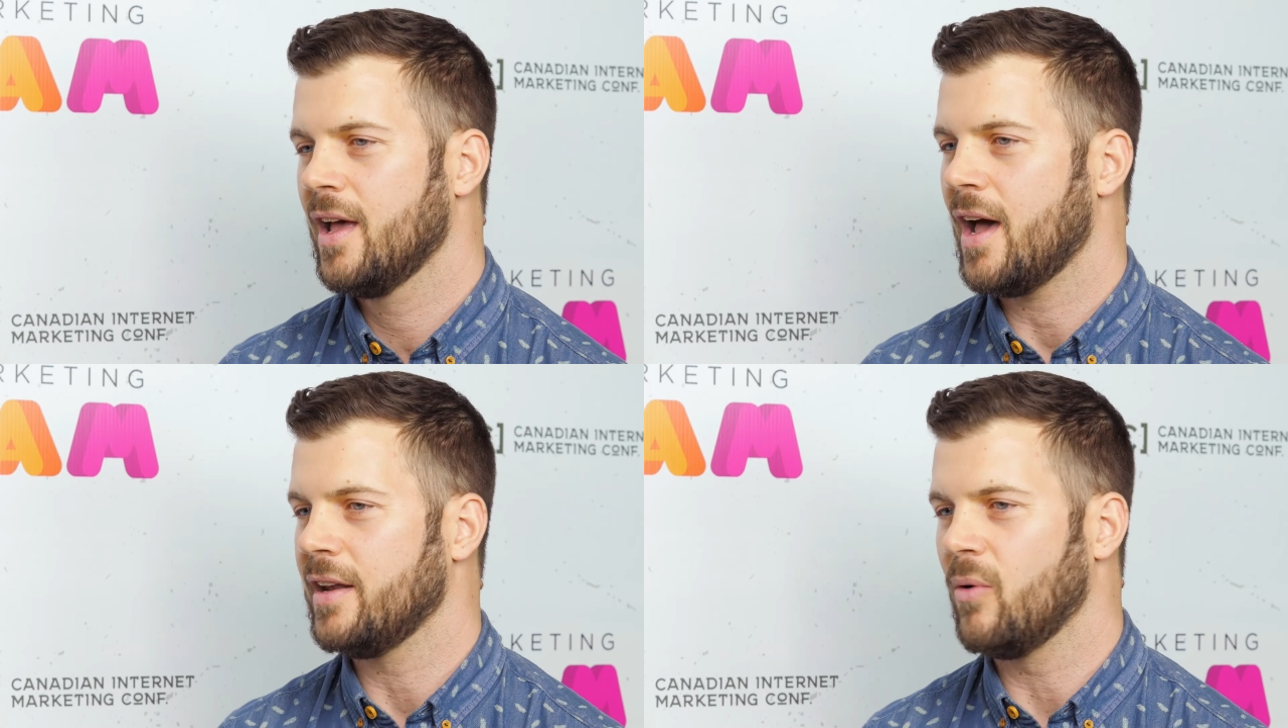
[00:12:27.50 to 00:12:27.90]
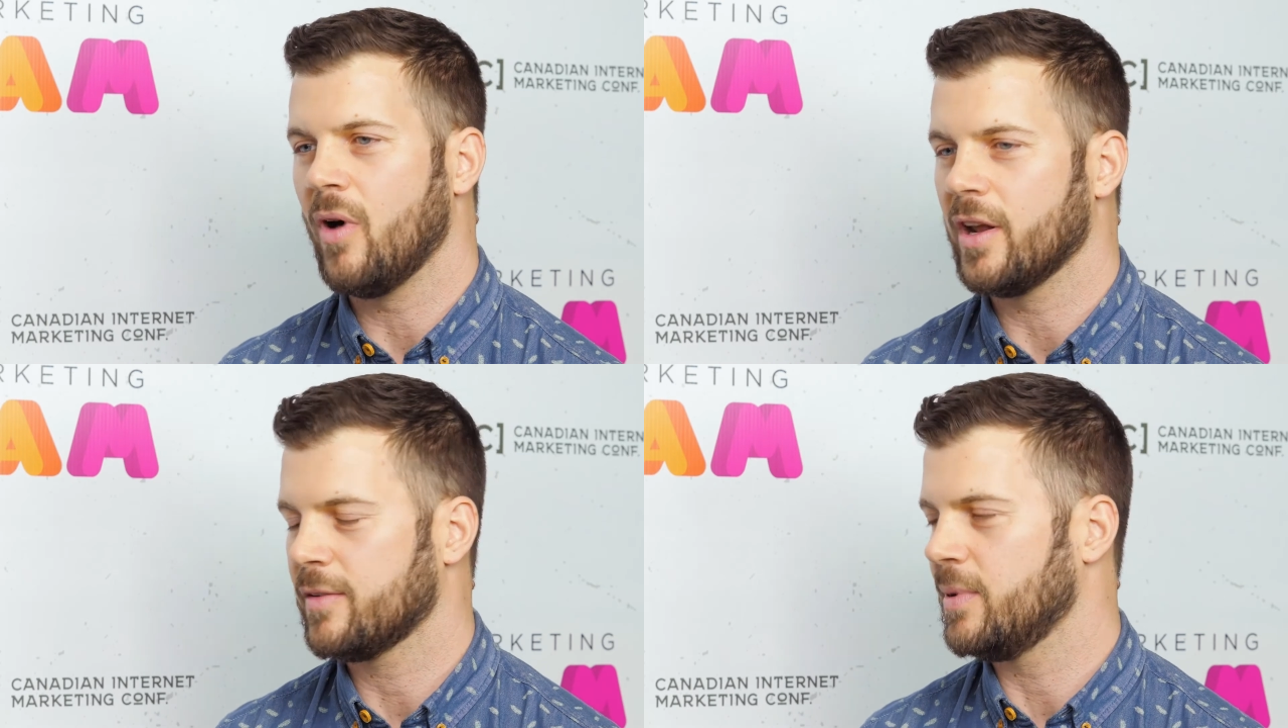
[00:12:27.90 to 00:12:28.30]
I didn't
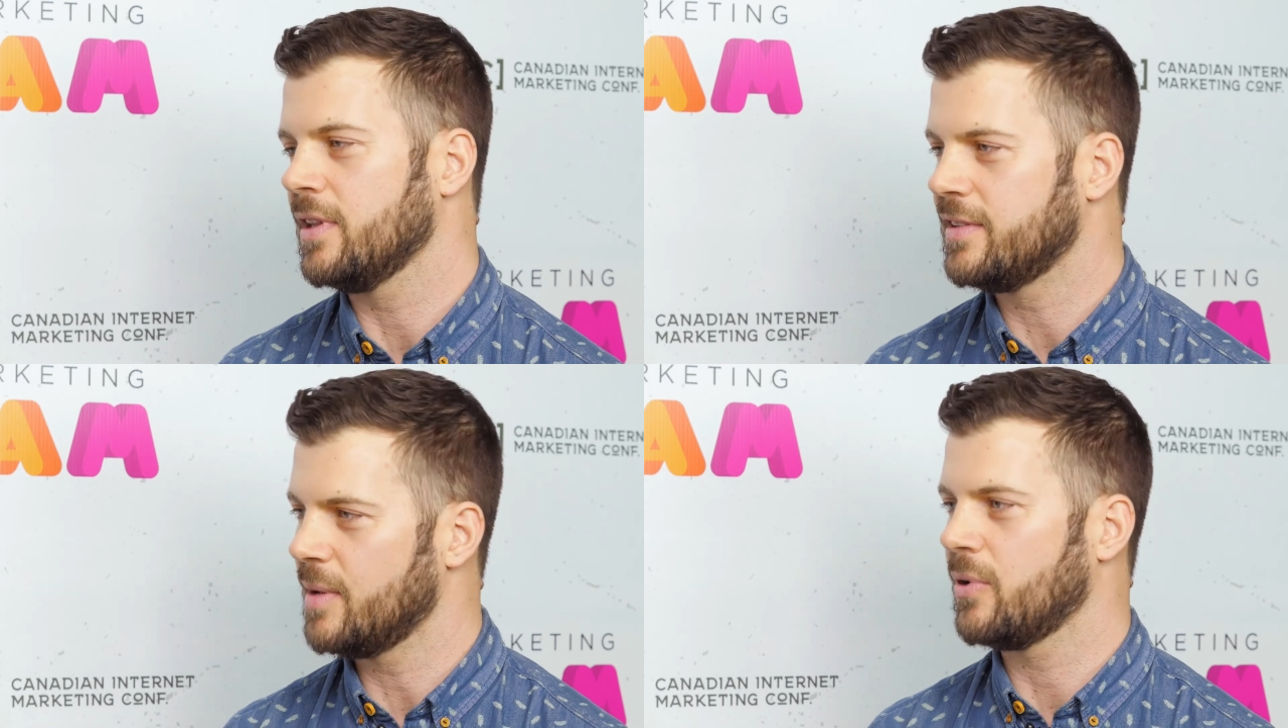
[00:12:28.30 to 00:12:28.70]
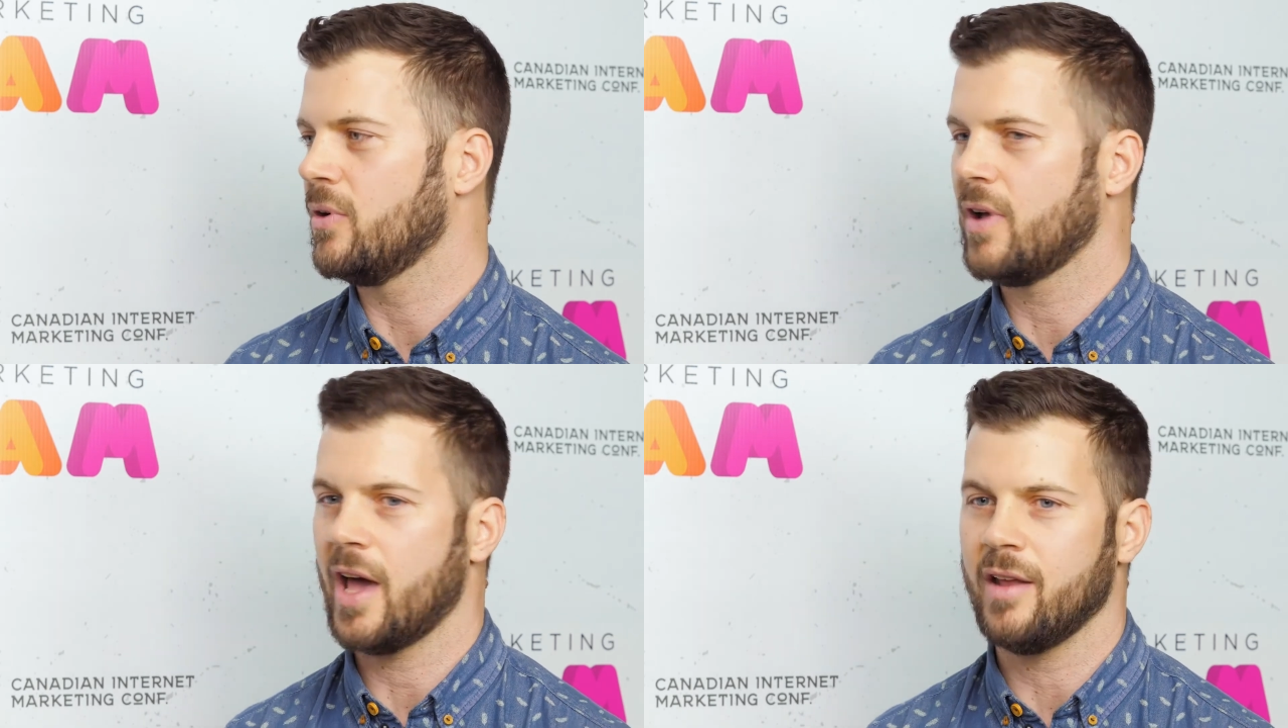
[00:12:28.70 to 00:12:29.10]
want it to be the
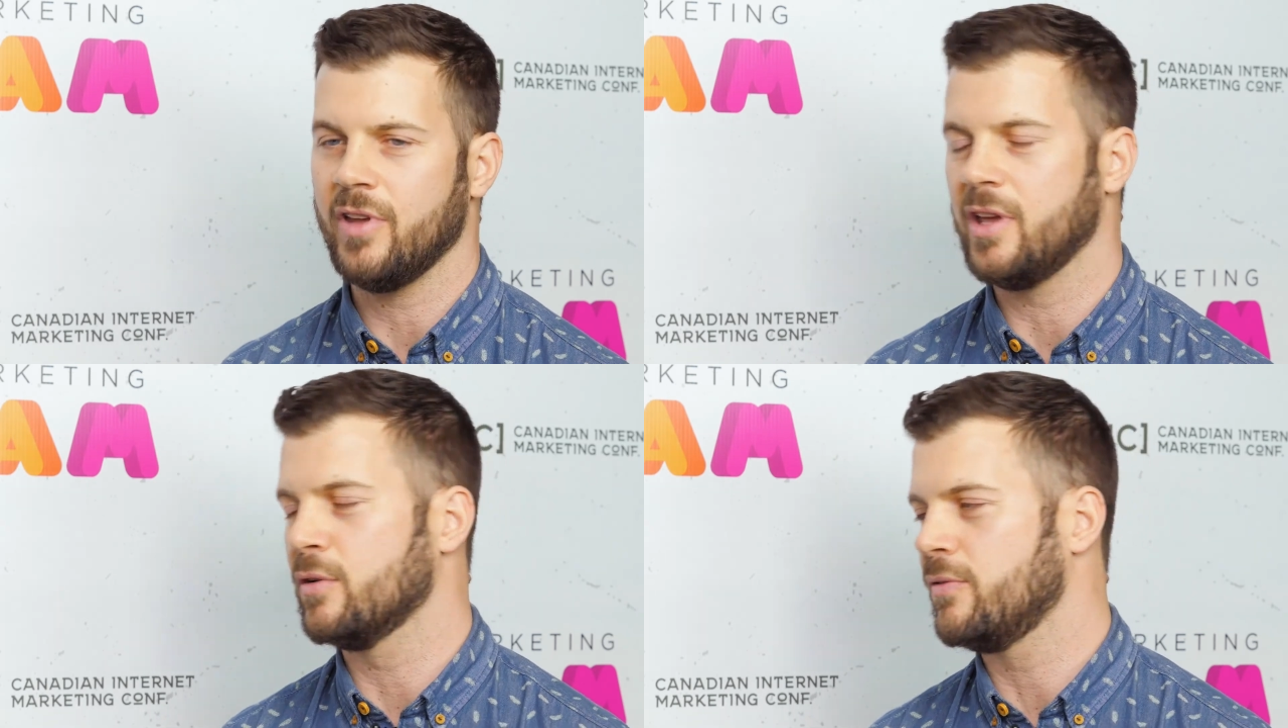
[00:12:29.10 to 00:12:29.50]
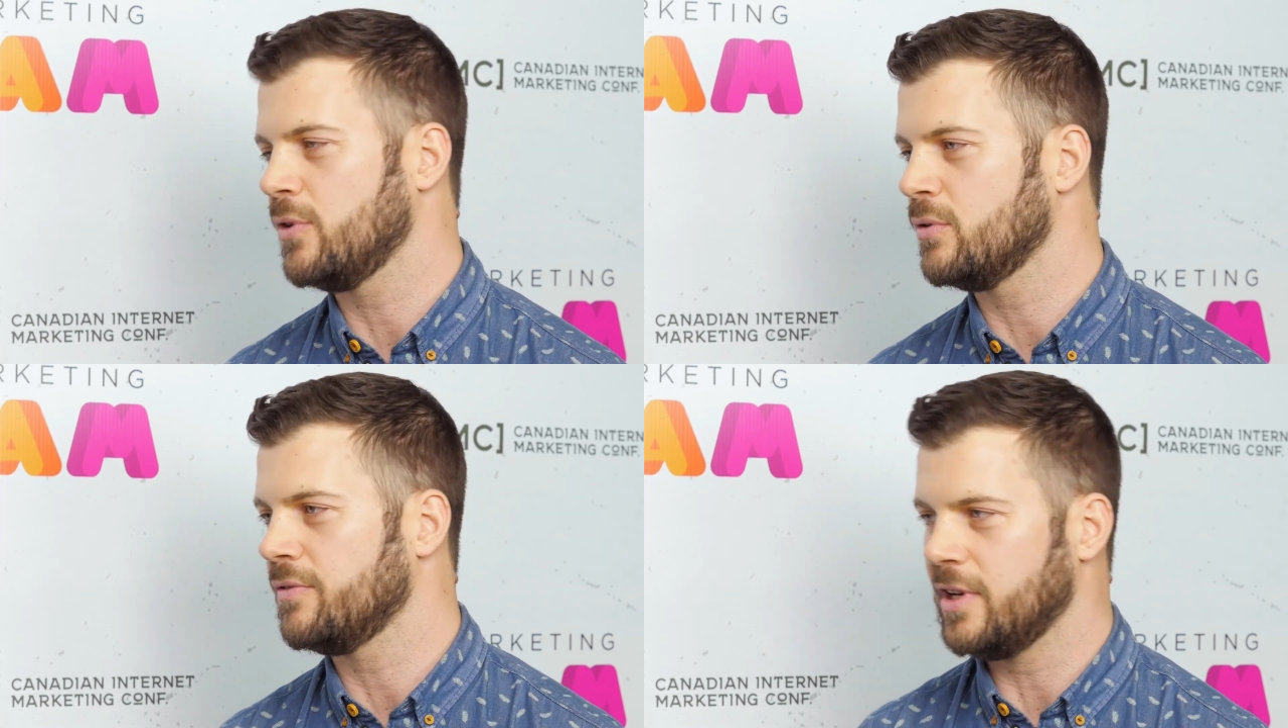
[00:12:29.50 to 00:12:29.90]
typical kind of interview